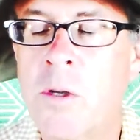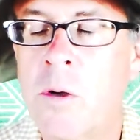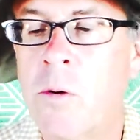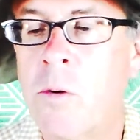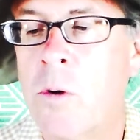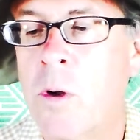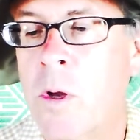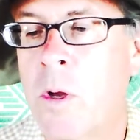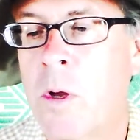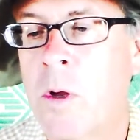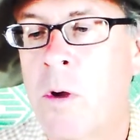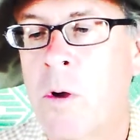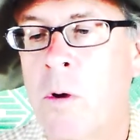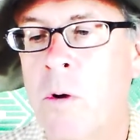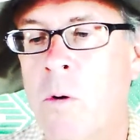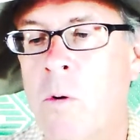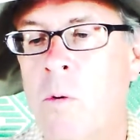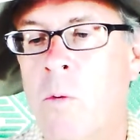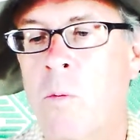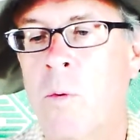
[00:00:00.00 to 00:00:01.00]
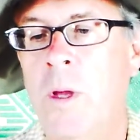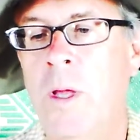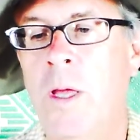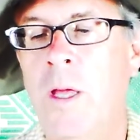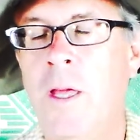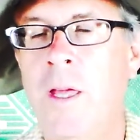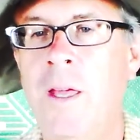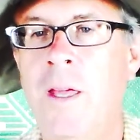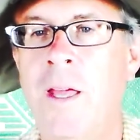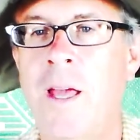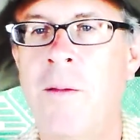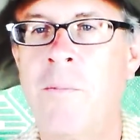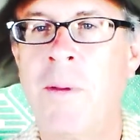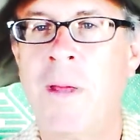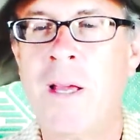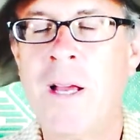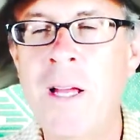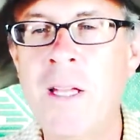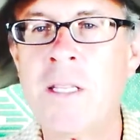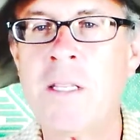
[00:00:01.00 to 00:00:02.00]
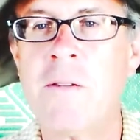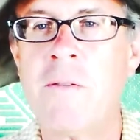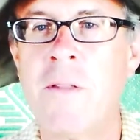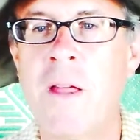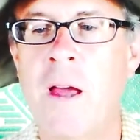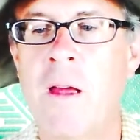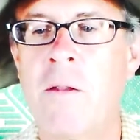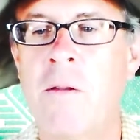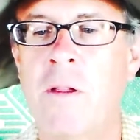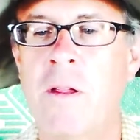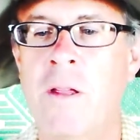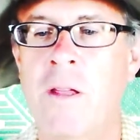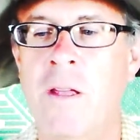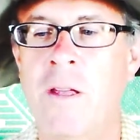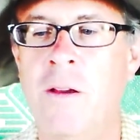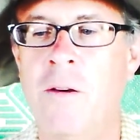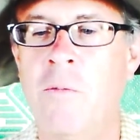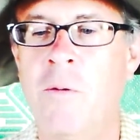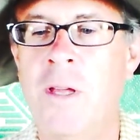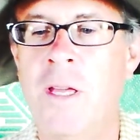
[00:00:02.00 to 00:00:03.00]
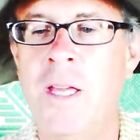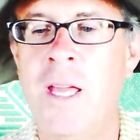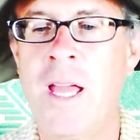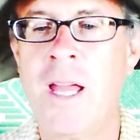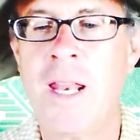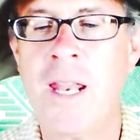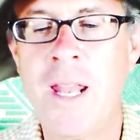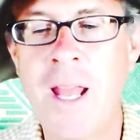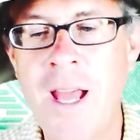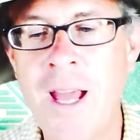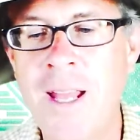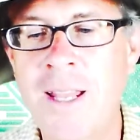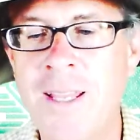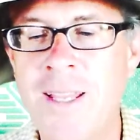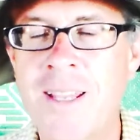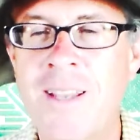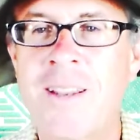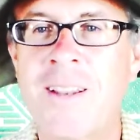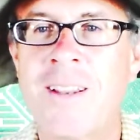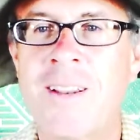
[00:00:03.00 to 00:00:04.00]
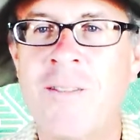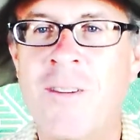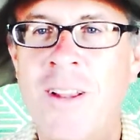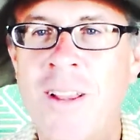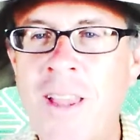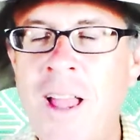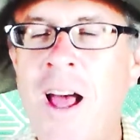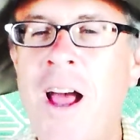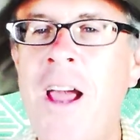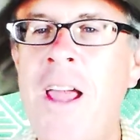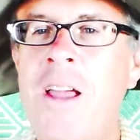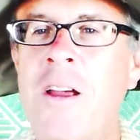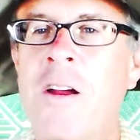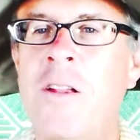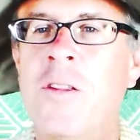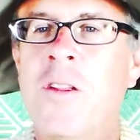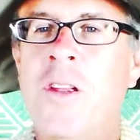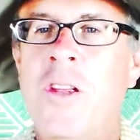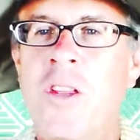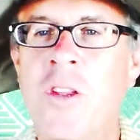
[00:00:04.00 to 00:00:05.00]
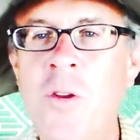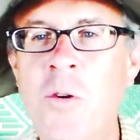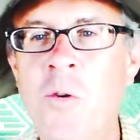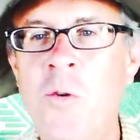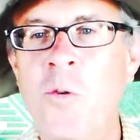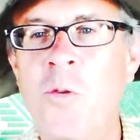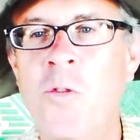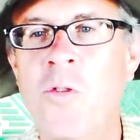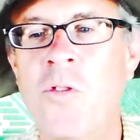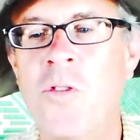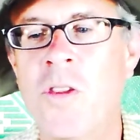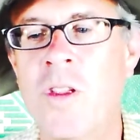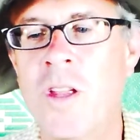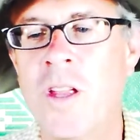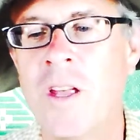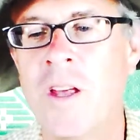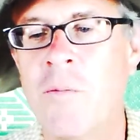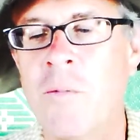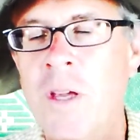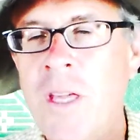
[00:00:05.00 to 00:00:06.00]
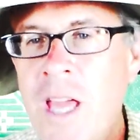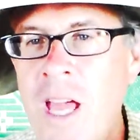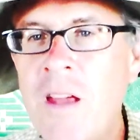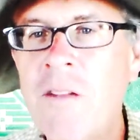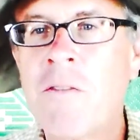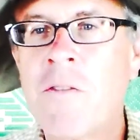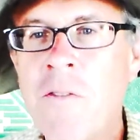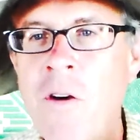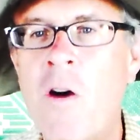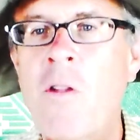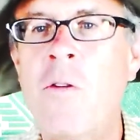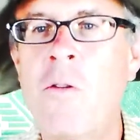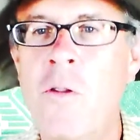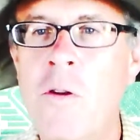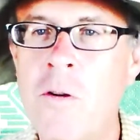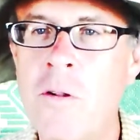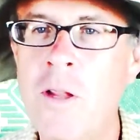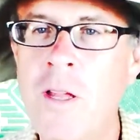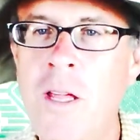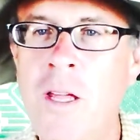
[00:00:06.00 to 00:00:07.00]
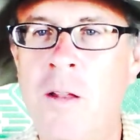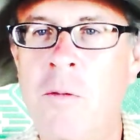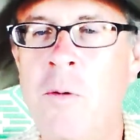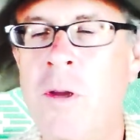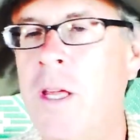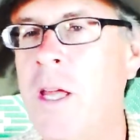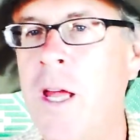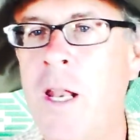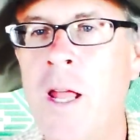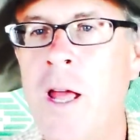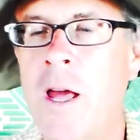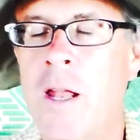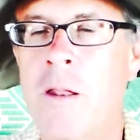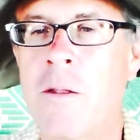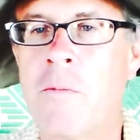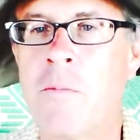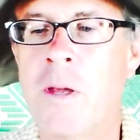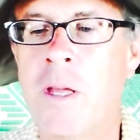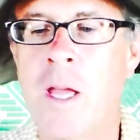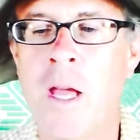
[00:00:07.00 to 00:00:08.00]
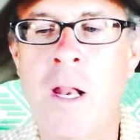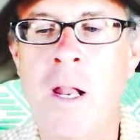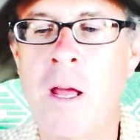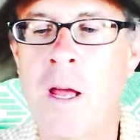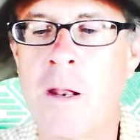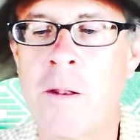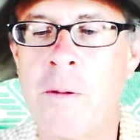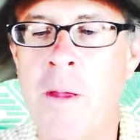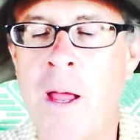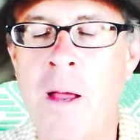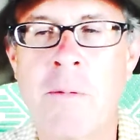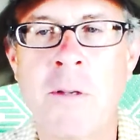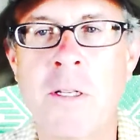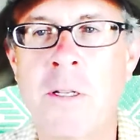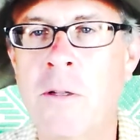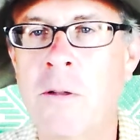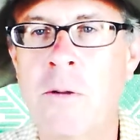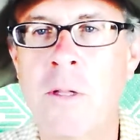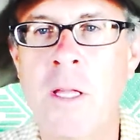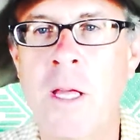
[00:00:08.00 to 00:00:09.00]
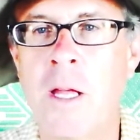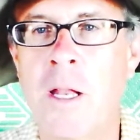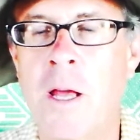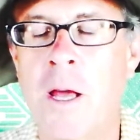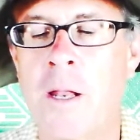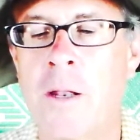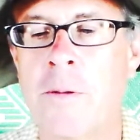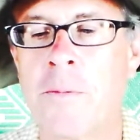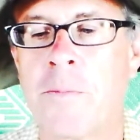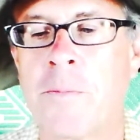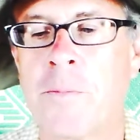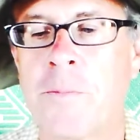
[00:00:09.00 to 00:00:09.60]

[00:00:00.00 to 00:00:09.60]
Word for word: So we, because of that, we cannot rely on the youth. We can't follow their lead. We cannot. We cannot. Absolutely cannot.